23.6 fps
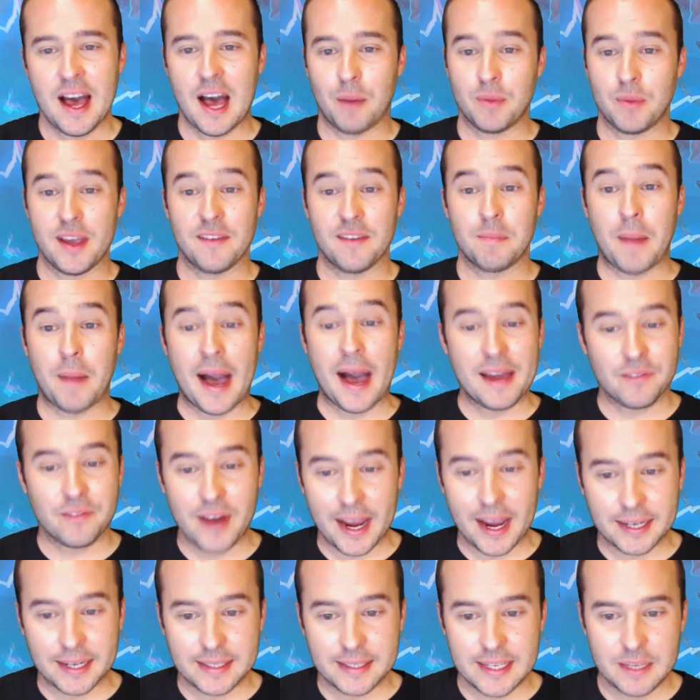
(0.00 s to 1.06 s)
We have Mind
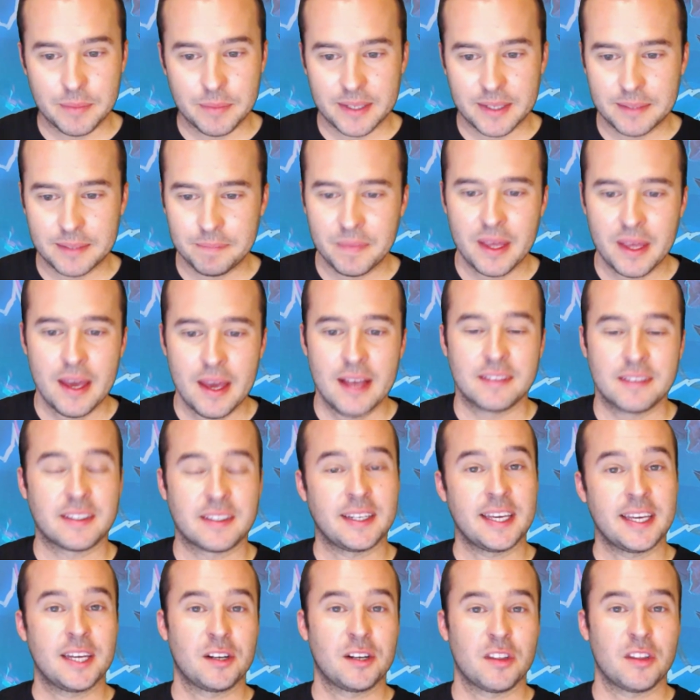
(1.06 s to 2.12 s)
Rack Demon. It's going
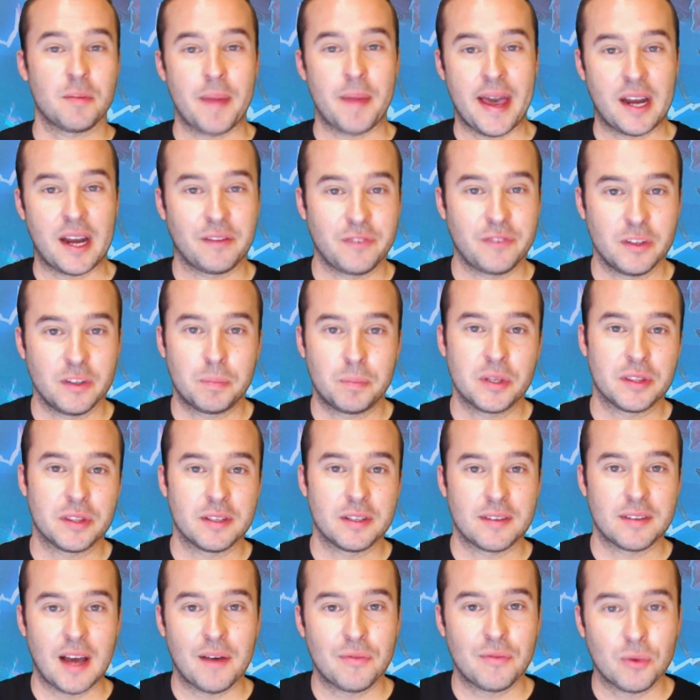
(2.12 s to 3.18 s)
to enter the battlefield, put the
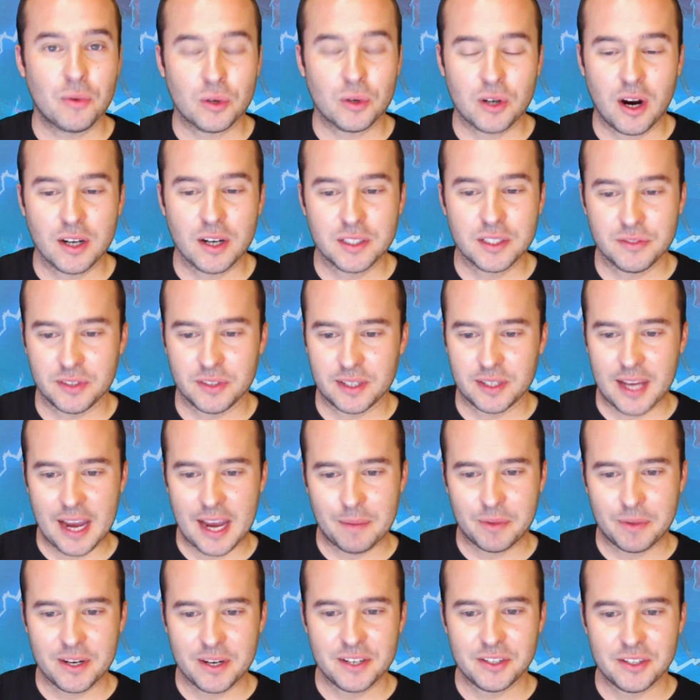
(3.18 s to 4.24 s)
top 4 cards of your
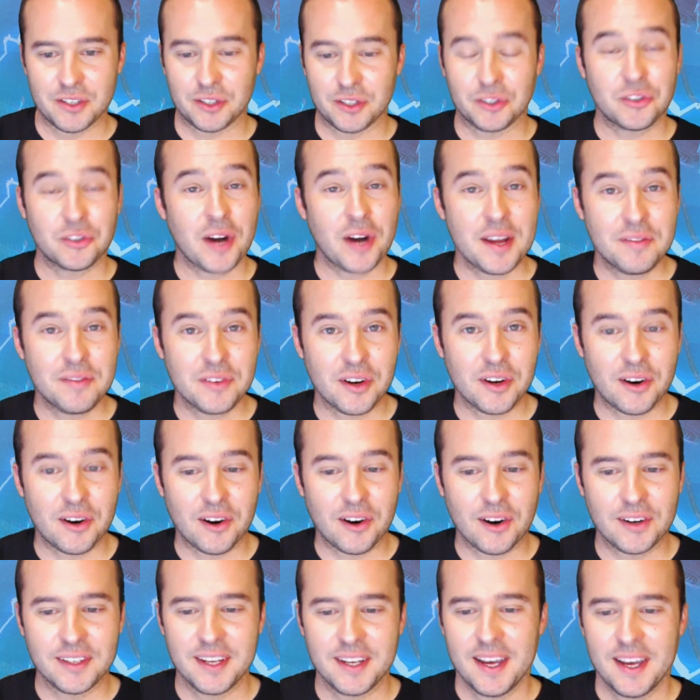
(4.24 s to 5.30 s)
library into your
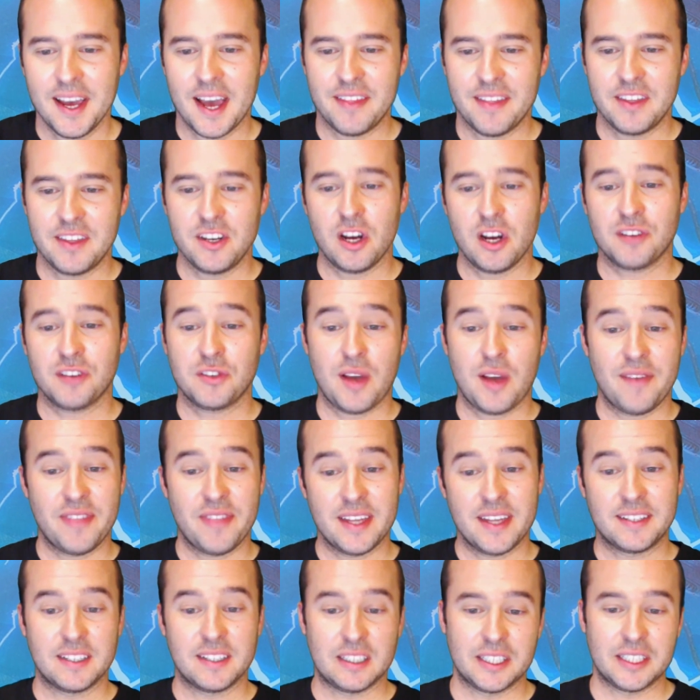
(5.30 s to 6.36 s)
graveyard. And then you also have
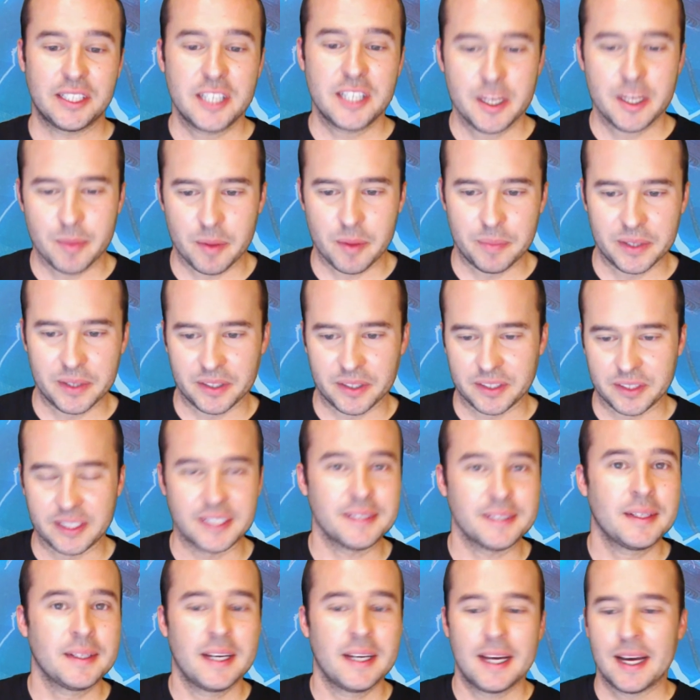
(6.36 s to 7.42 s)
that Delirium ability.
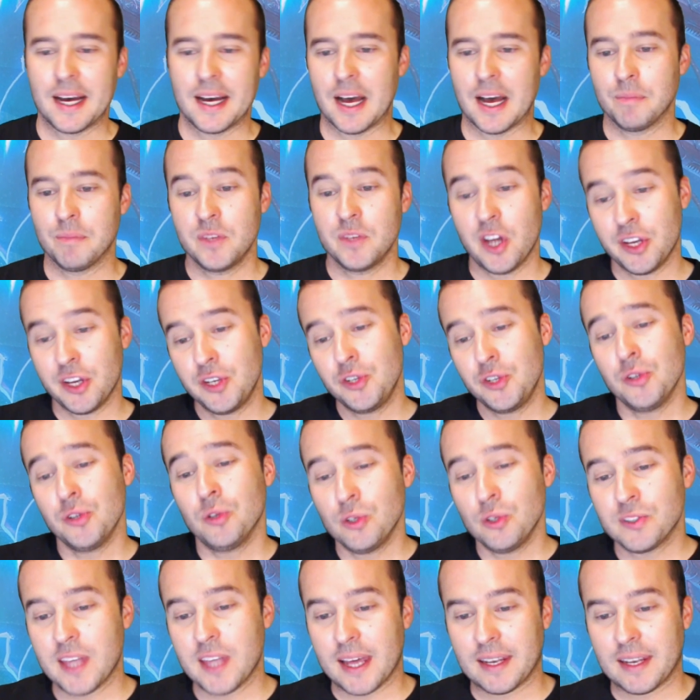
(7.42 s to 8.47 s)
Now, you do
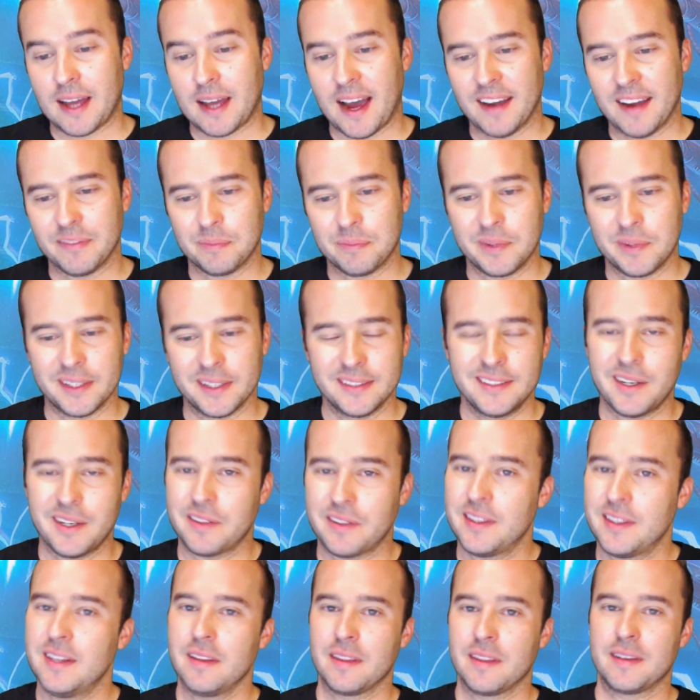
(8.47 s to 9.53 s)
lose that life, but you know, at
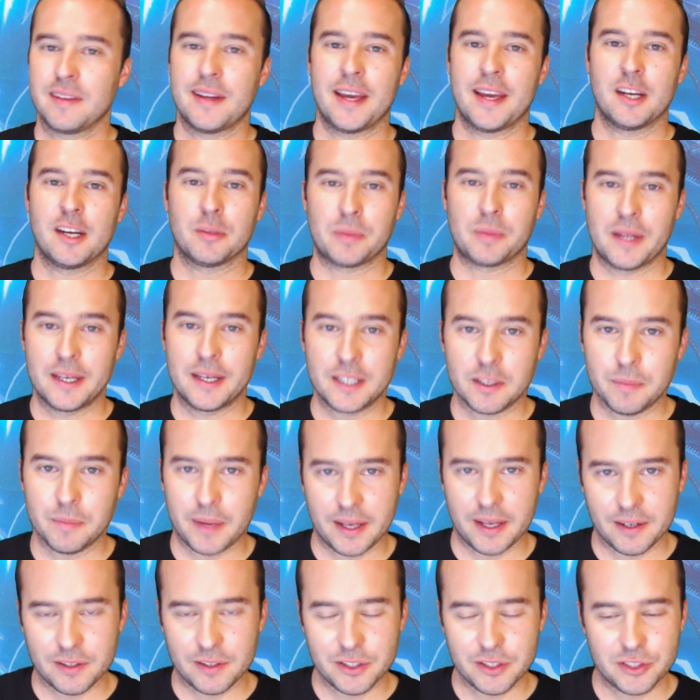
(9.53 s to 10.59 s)
the end of the day, you're playing
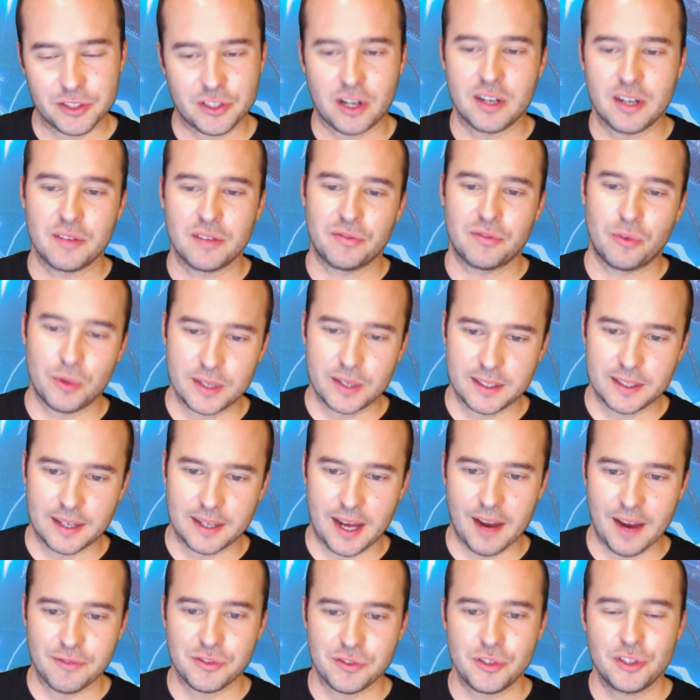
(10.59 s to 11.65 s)
Commander. You start at 40
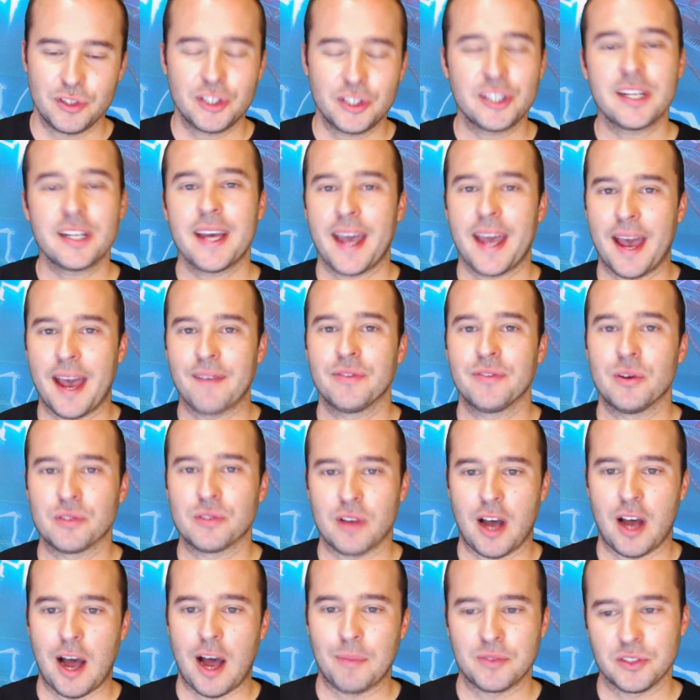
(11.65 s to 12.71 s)
life, so you're going to have those
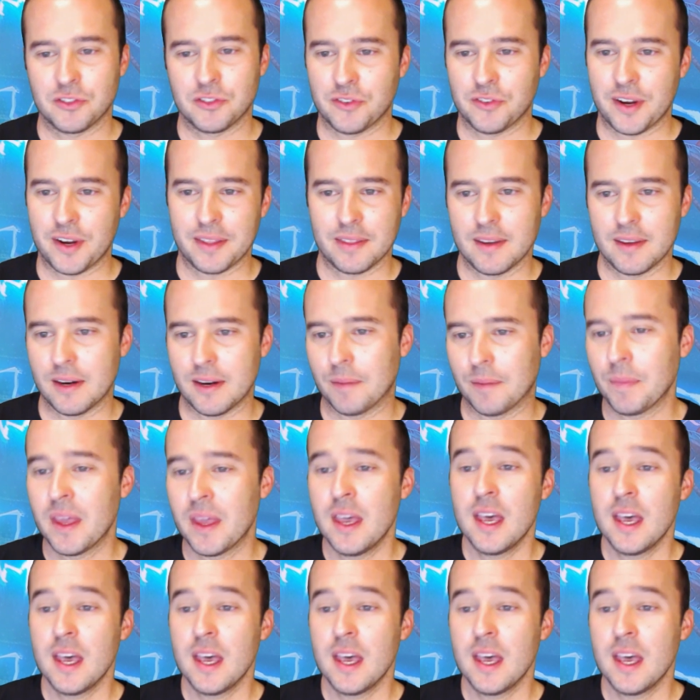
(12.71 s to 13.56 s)
options right there.